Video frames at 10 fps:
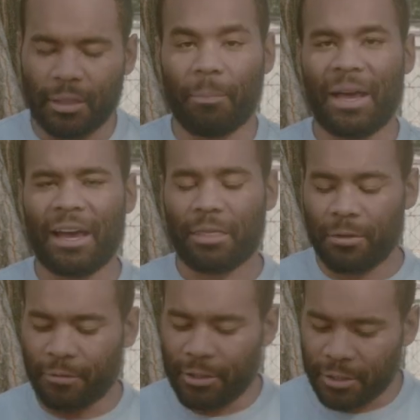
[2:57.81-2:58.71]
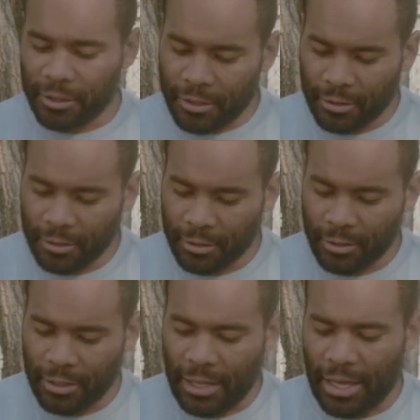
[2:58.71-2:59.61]
the path of good
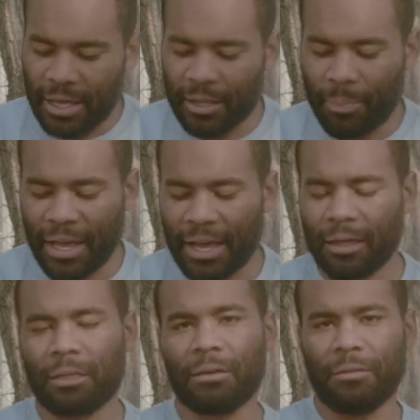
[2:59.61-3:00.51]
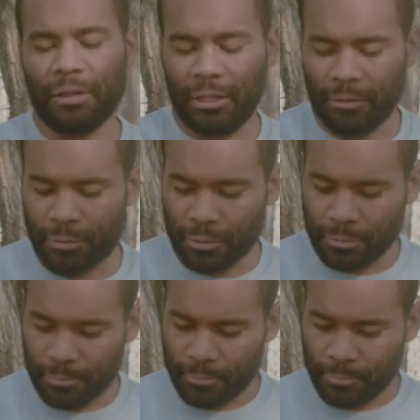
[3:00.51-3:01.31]
and the path of evil.